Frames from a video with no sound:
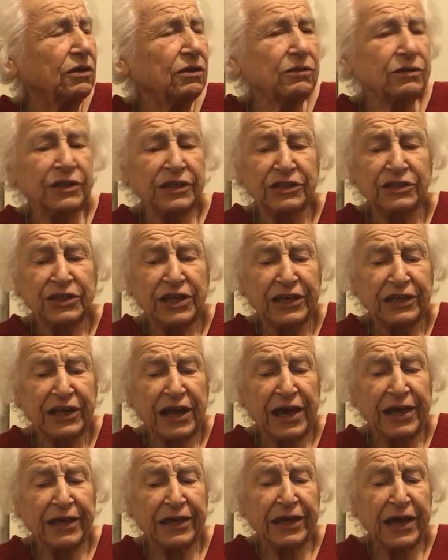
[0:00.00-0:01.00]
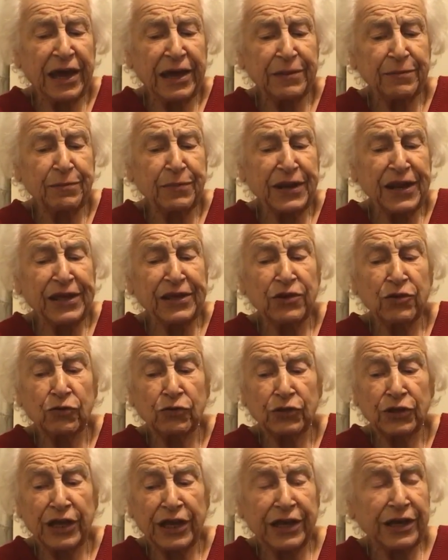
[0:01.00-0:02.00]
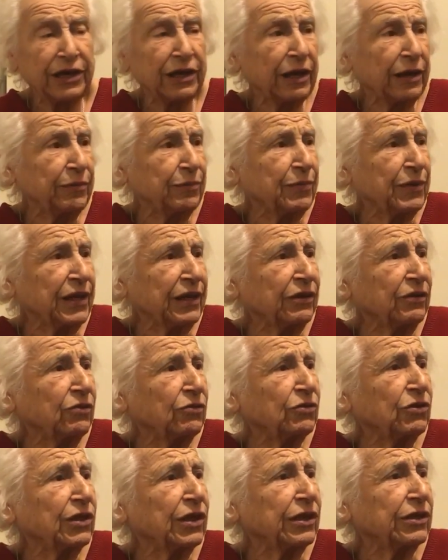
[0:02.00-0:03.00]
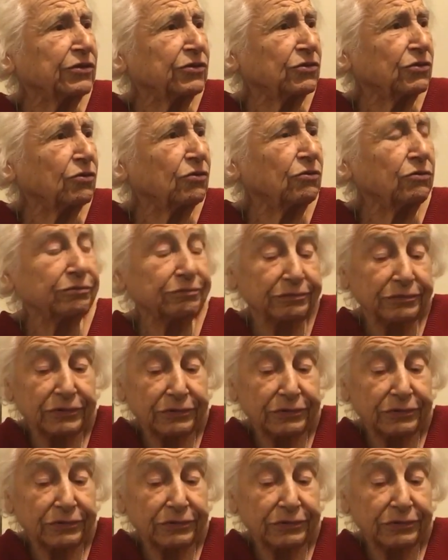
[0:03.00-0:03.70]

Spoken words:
And he said, I bring you there. So